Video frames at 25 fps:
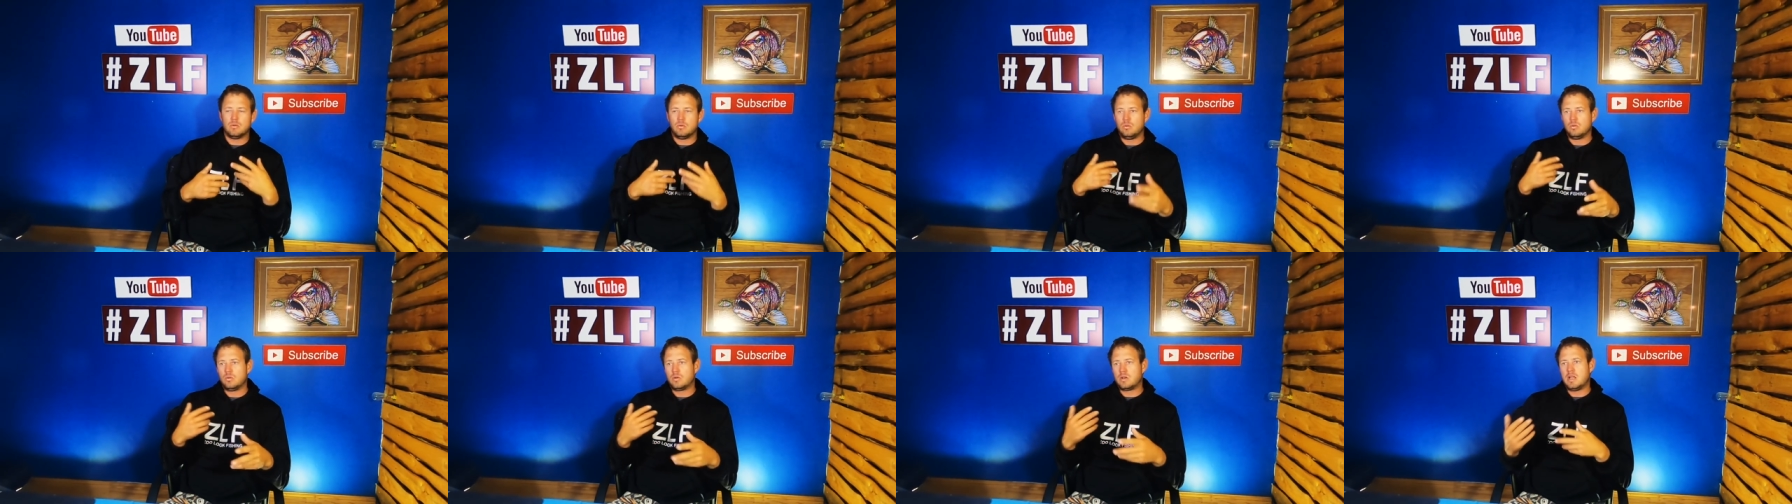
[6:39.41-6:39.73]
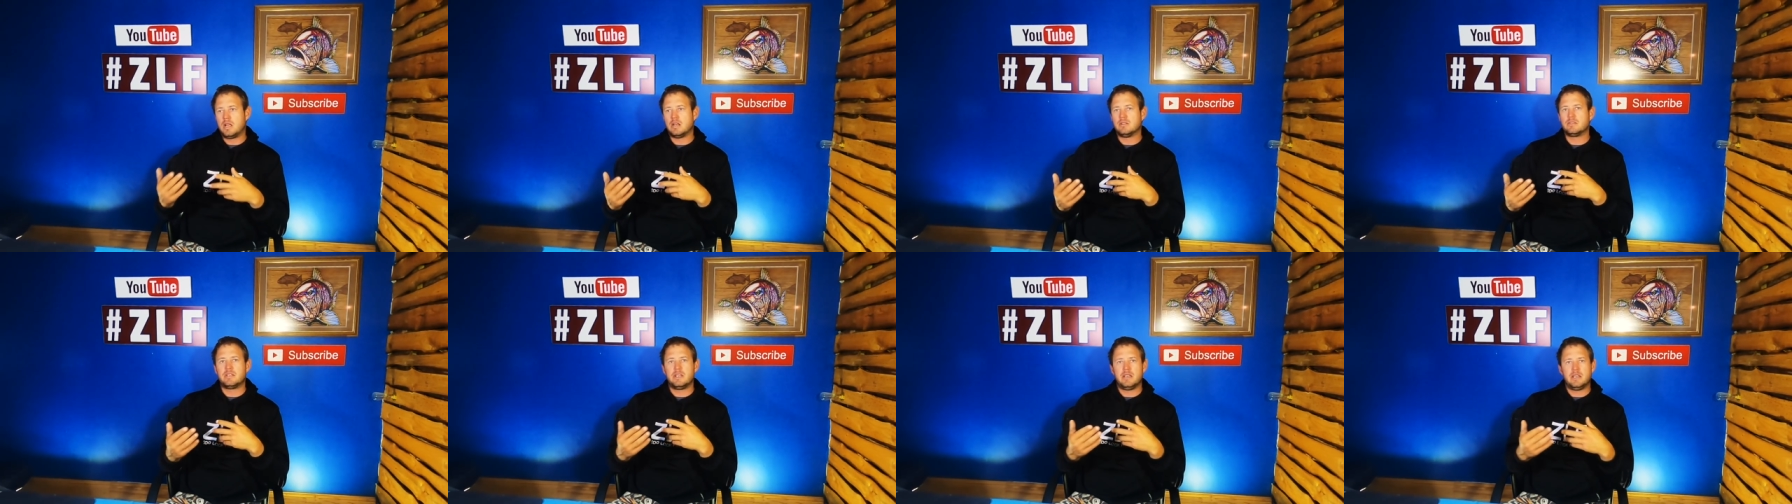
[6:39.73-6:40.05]

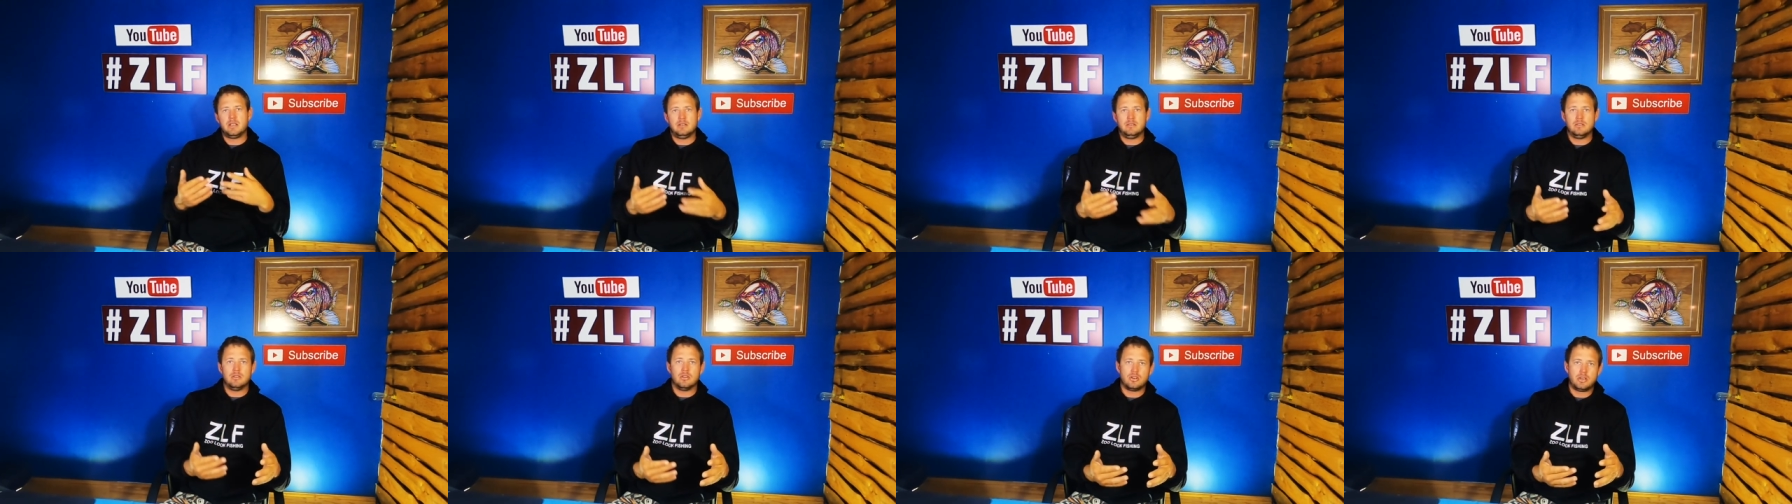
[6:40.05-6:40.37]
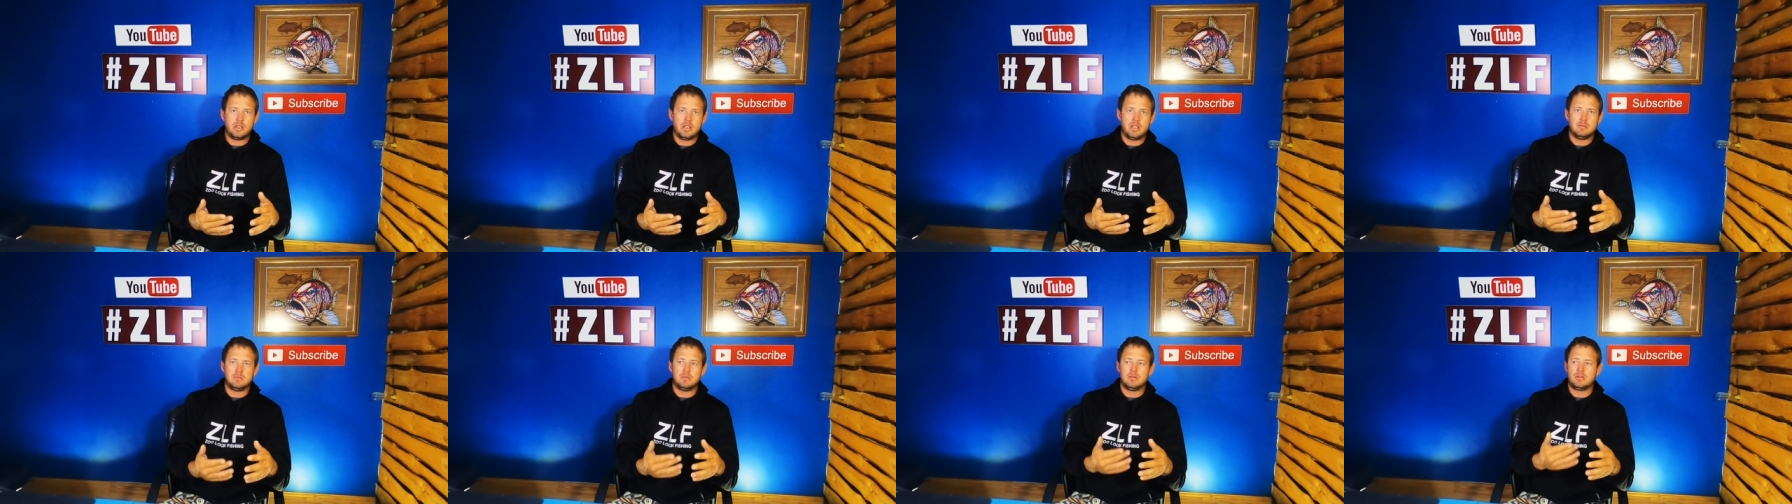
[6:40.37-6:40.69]
all-round eh,
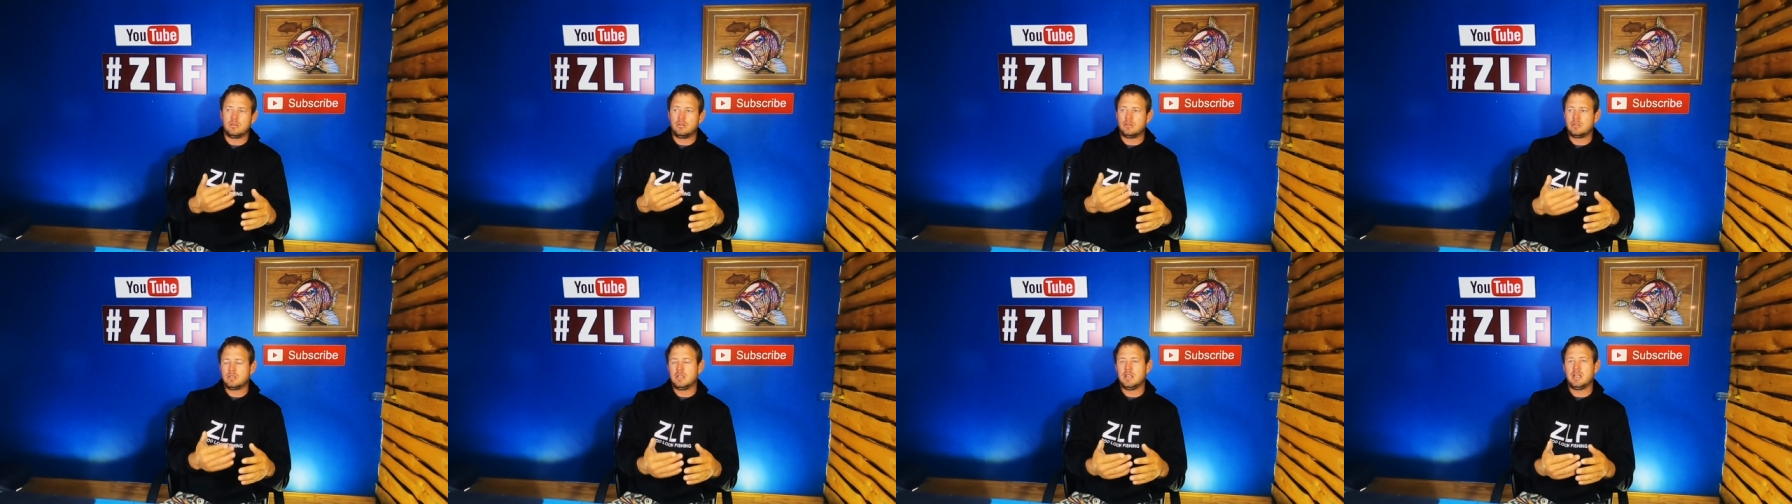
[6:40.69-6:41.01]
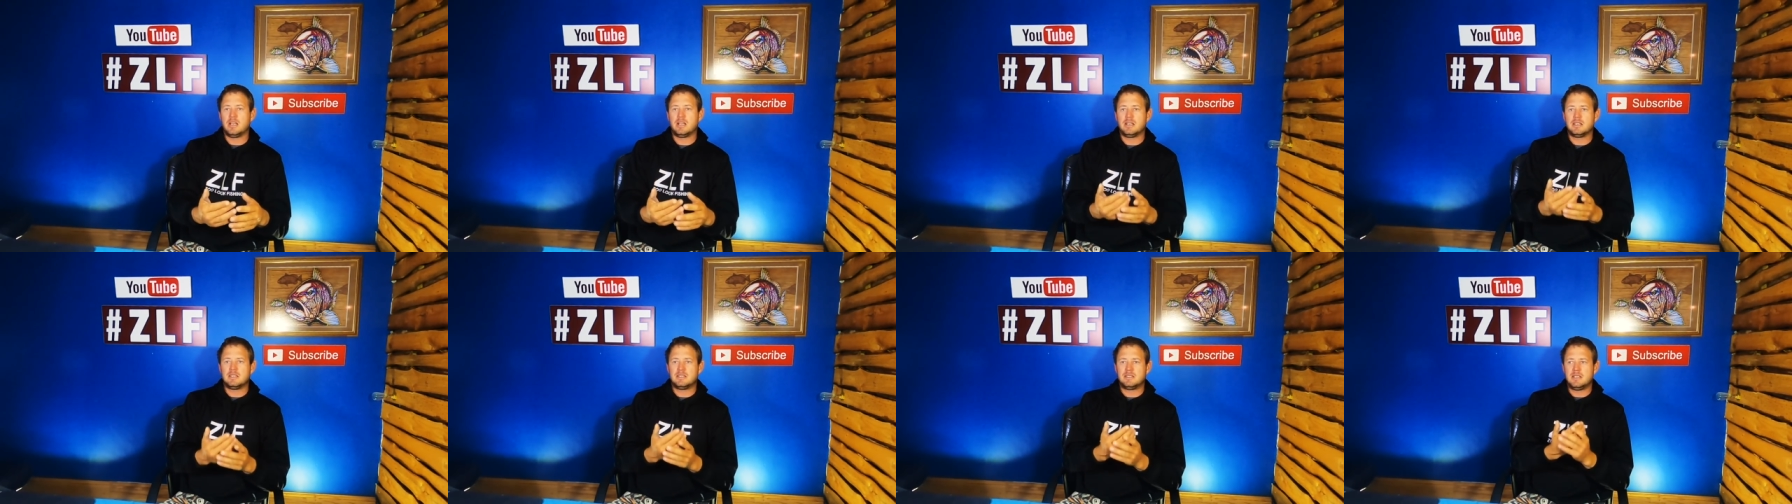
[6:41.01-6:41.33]
non-edible rod,
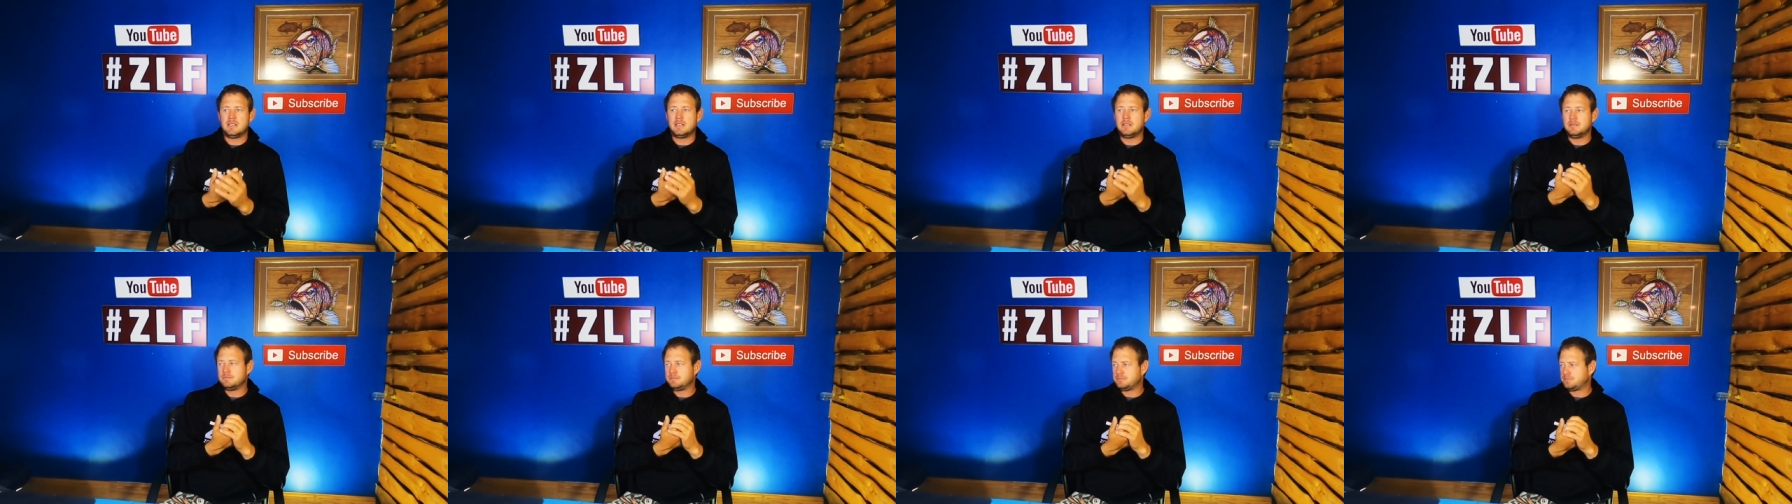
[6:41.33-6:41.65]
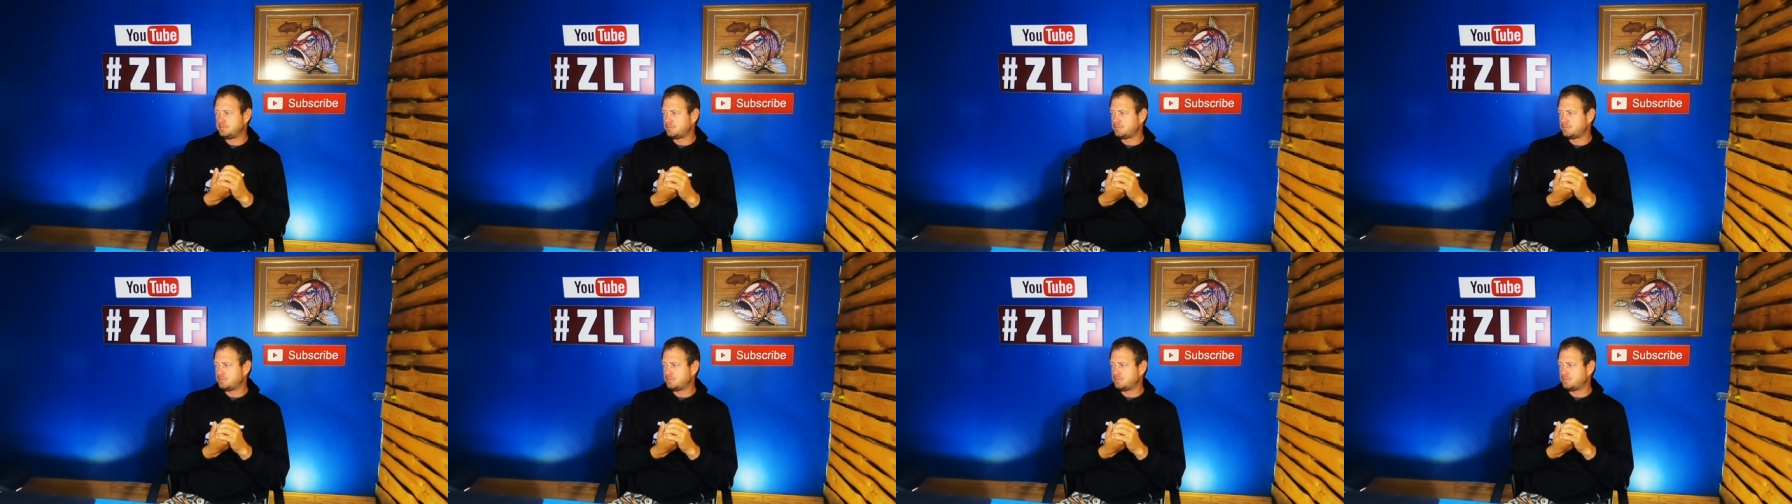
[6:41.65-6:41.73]
like I said.